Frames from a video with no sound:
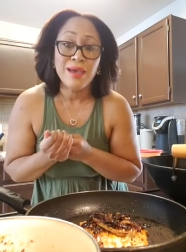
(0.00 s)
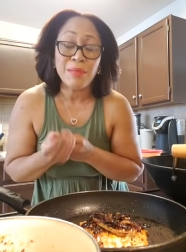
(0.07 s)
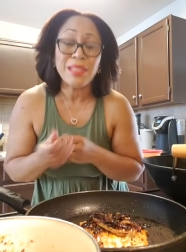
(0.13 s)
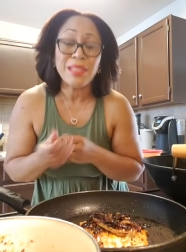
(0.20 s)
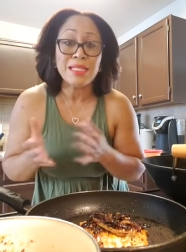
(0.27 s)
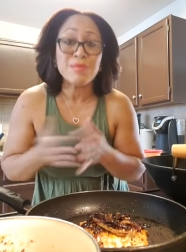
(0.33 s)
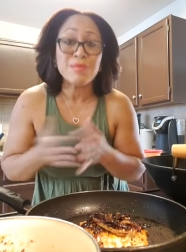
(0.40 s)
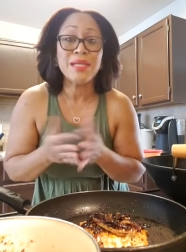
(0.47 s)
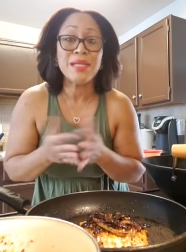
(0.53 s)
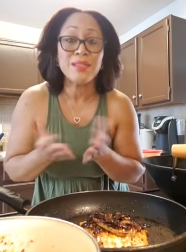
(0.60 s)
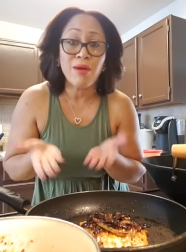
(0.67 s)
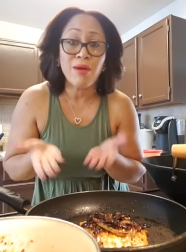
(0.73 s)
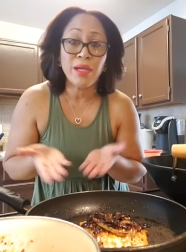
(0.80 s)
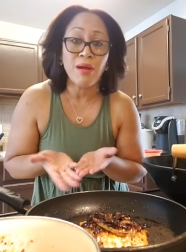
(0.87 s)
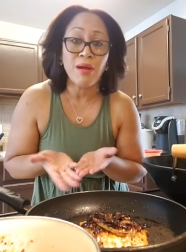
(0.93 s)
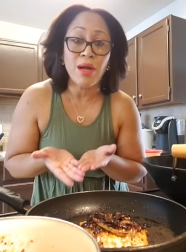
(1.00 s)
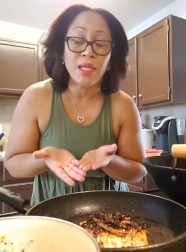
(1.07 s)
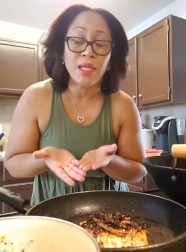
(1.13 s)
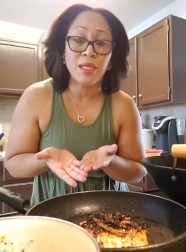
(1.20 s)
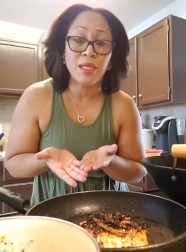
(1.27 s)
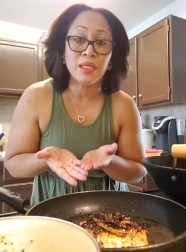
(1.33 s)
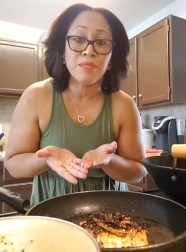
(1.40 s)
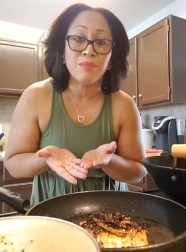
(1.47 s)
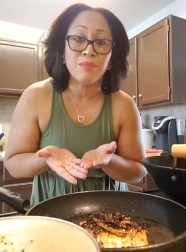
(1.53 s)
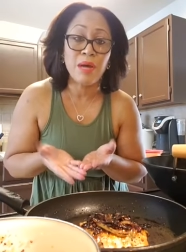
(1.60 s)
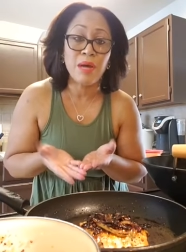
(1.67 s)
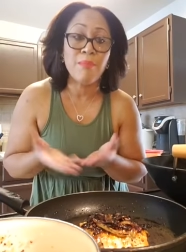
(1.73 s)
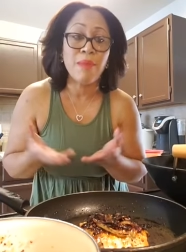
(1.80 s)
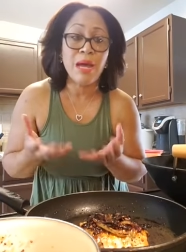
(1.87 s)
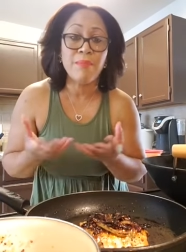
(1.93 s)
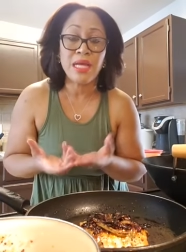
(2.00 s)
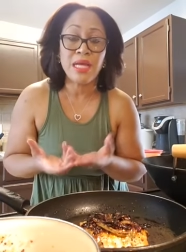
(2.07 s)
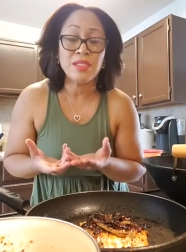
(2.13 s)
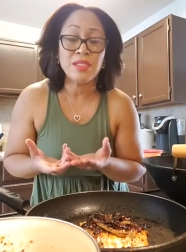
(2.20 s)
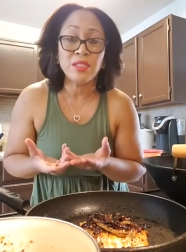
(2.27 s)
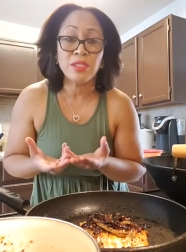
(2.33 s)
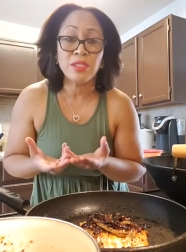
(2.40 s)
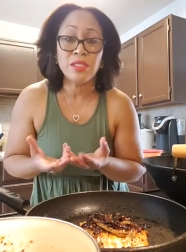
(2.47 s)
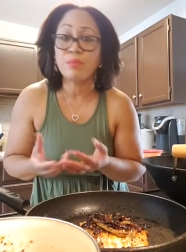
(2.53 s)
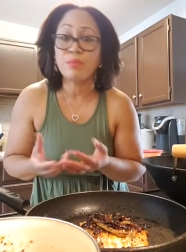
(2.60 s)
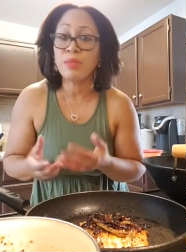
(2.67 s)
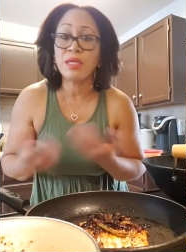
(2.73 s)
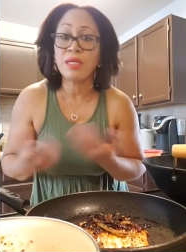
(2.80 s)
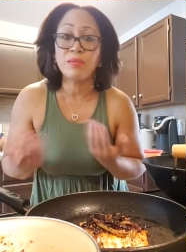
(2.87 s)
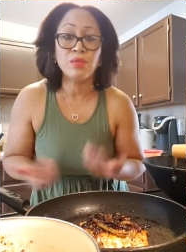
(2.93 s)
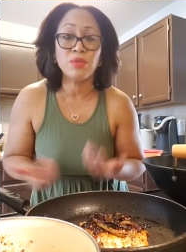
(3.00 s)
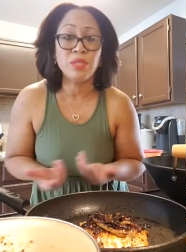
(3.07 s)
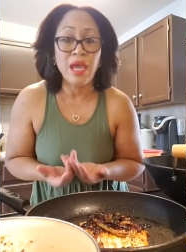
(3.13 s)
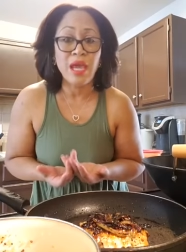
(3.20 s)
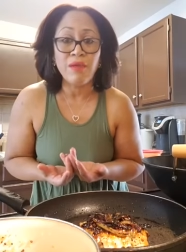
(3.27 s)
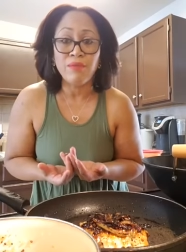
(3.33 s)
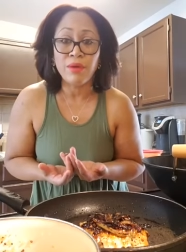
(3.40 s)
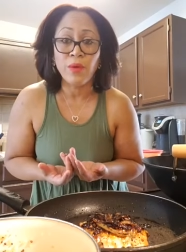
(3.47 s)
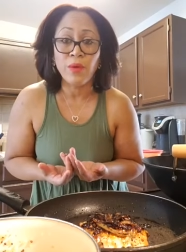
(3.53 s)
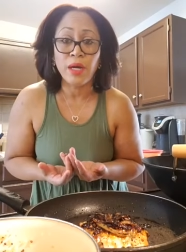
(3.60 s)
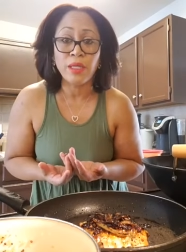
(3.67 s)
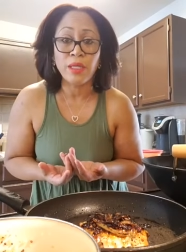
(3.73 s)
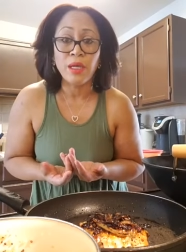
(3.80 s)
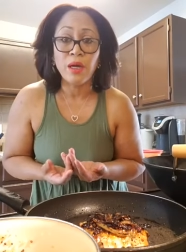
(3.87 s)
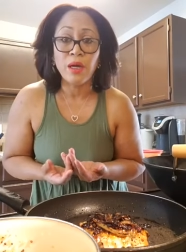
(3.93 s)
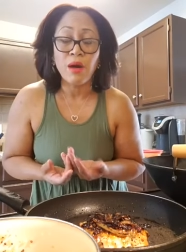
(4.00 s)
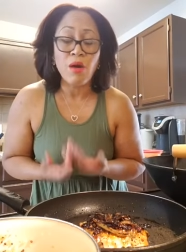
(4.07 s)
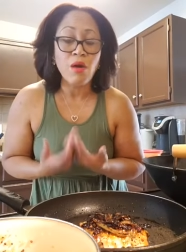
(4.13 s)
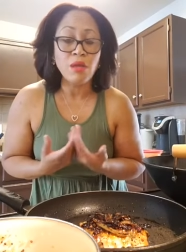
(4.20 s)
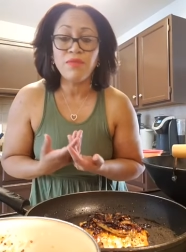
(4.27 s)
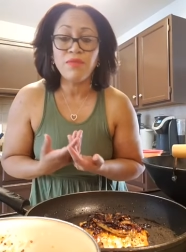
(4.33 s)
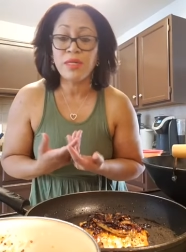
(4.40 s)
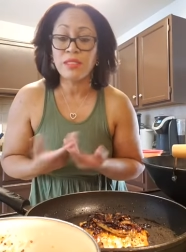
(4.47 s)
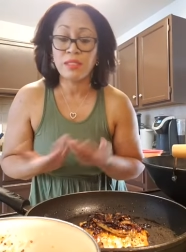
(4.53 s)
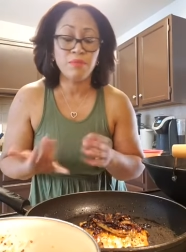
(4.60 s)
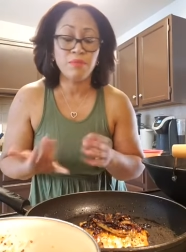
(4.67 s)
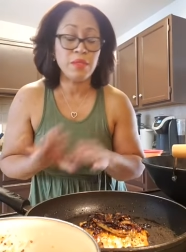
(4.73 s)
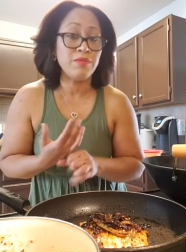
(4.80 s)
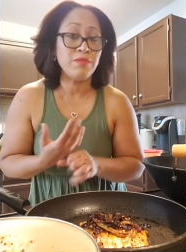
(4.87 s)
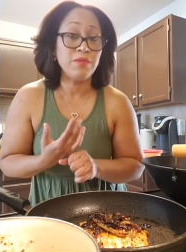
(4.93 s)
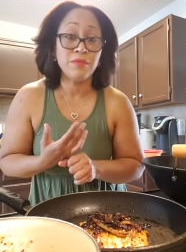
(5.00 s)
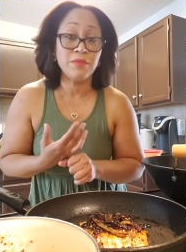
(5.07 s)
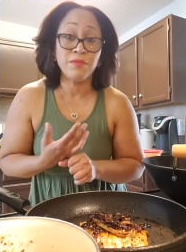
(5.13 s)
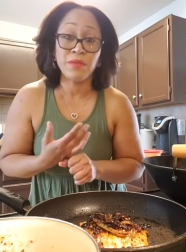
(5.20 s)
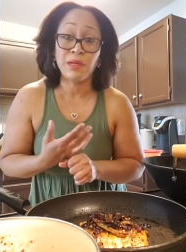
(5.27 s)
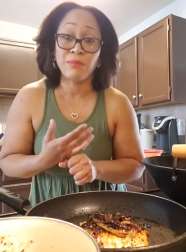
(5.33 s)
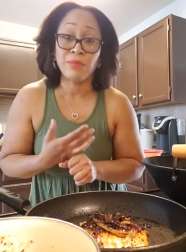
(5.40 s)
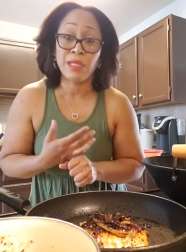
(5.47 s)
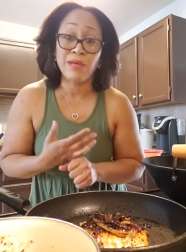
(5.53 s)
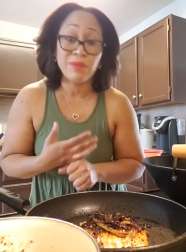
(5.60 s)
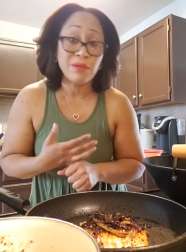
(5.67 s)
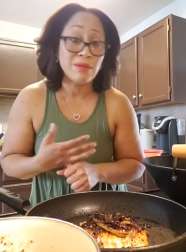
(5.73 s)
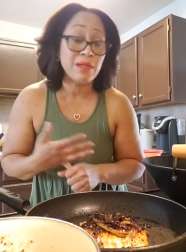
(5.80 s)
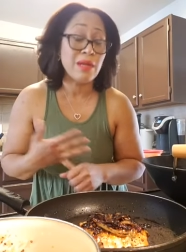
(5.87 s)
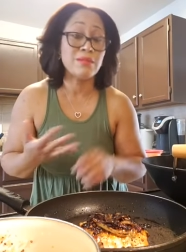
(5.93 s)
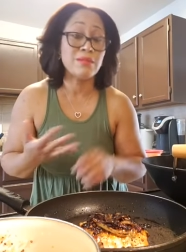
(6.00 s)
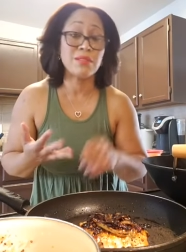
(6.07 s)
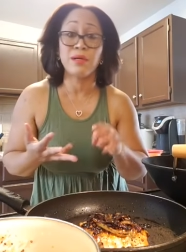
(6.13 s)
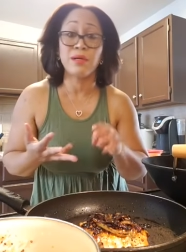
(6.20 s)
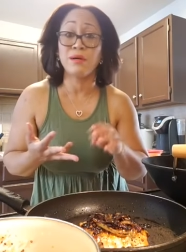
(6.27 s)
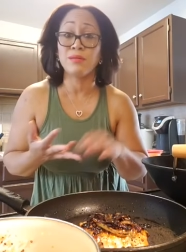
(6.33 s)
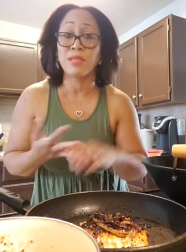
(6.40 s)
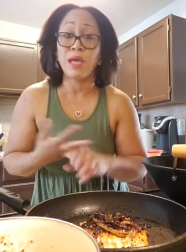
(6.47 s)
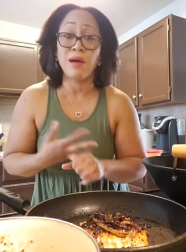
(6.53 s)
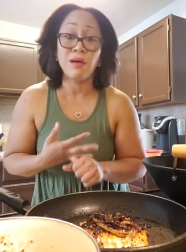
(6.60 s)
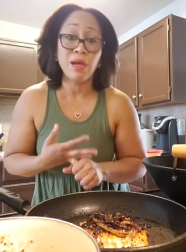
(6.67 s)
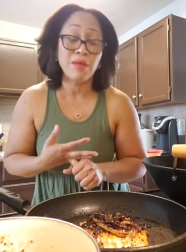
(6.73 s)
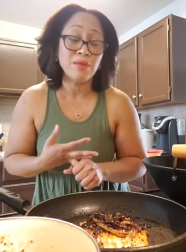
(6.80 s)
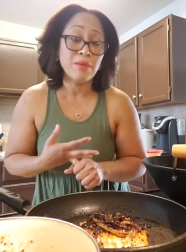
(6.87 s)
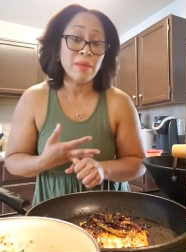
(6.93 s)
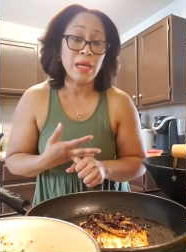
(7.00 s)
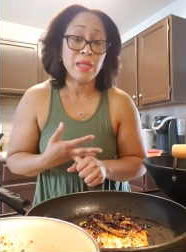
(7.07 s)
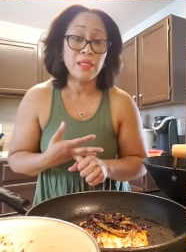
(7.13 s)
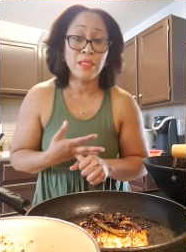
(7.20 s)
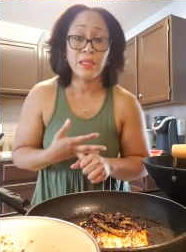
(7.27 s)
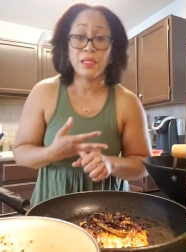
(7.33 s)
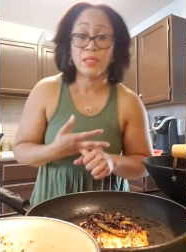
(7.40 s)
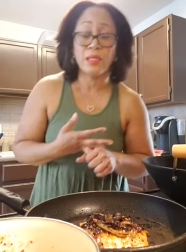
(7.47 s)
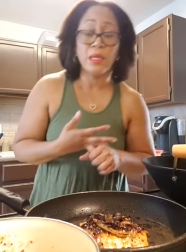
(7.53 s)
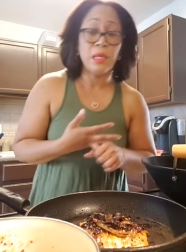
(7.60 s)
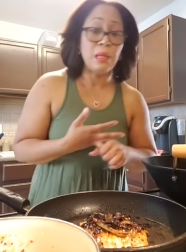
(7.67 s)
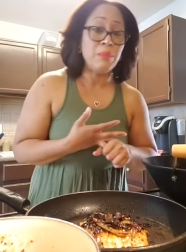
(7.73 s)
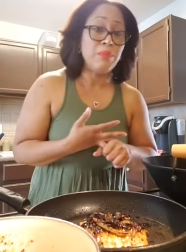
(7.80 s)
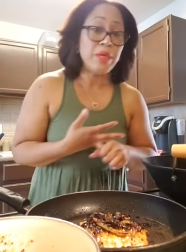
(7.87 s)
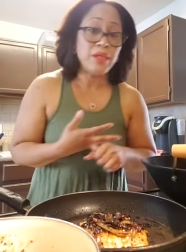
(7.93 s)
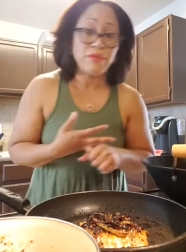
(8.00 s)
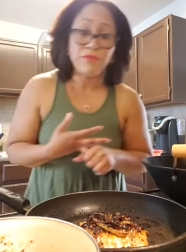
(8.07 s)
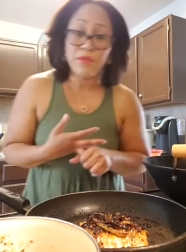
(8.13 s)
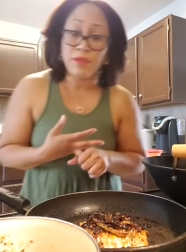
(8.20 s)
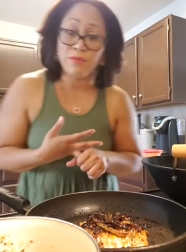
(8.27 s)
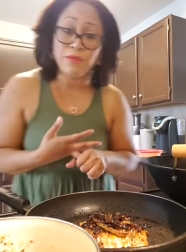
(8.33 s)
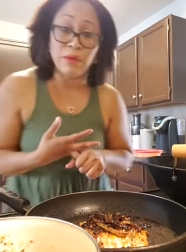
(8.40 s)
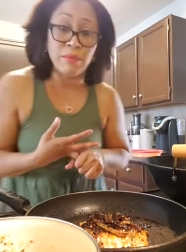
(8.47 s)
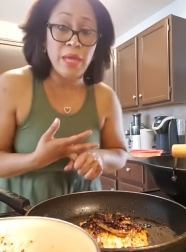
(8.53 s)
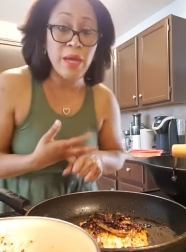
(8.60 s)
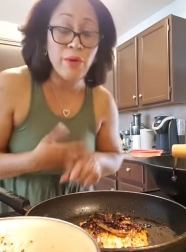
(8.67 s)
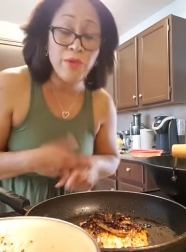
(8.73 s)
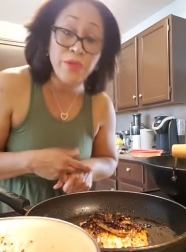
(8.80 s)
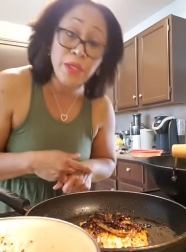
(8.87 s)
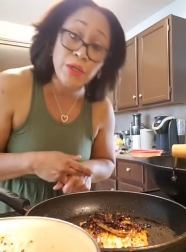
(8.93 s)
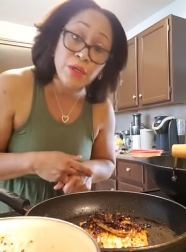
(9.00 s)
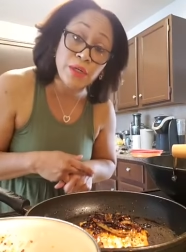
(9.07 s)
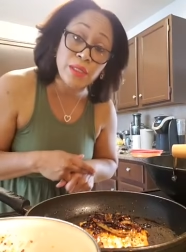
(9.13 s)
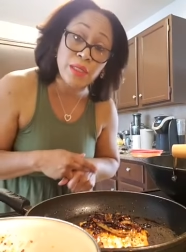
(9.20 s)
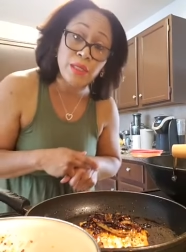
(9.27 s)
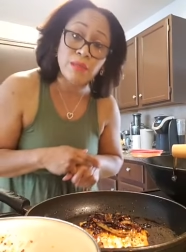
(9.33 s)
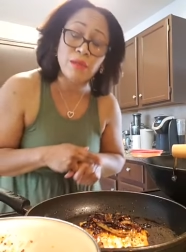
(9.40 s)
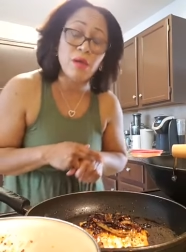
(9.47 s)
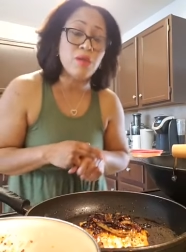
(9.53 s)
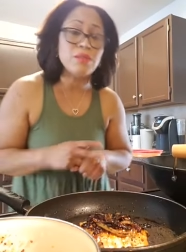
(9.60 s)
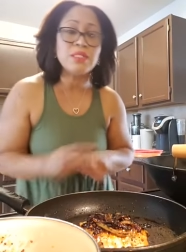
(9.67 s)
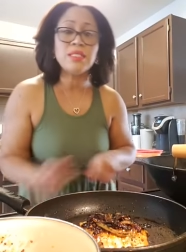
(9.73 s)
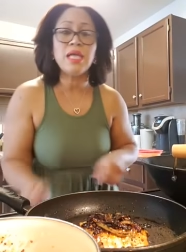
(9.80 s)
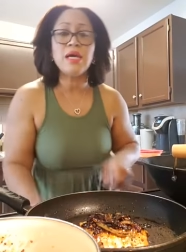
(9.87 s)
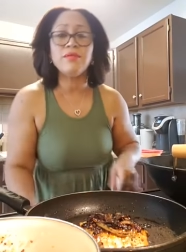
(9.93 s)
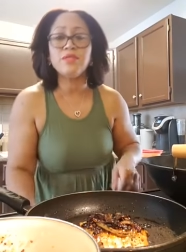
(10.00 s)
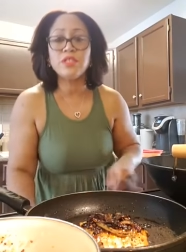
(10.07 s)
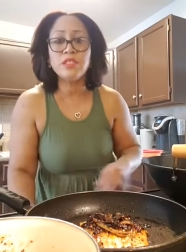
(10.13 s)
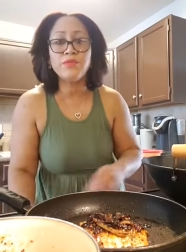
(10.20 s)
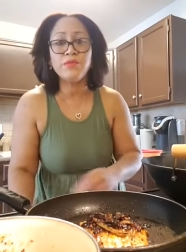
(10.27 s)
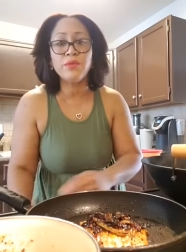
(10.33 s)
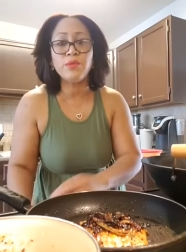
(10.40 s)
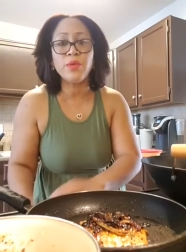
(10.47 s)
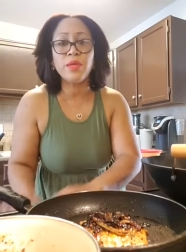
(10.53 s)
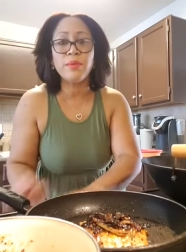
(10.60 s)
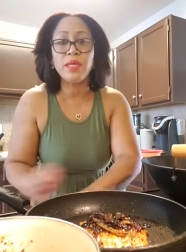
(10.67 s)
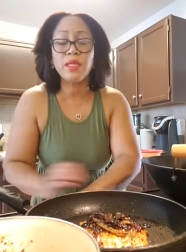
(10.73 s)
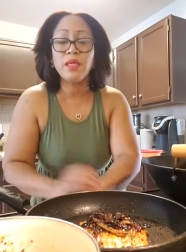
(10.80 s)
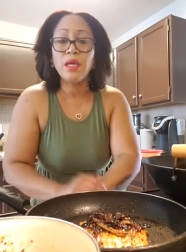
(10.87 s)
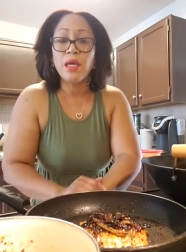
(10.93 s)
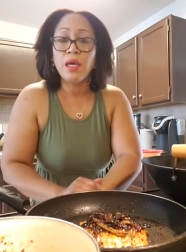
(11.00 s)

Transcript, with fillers: that's my target audience. But my message is applicable to everyone. All of us can benefit from loving on ourselves. Our, everybody can benefit from healthy cooking. No, it's not just for women.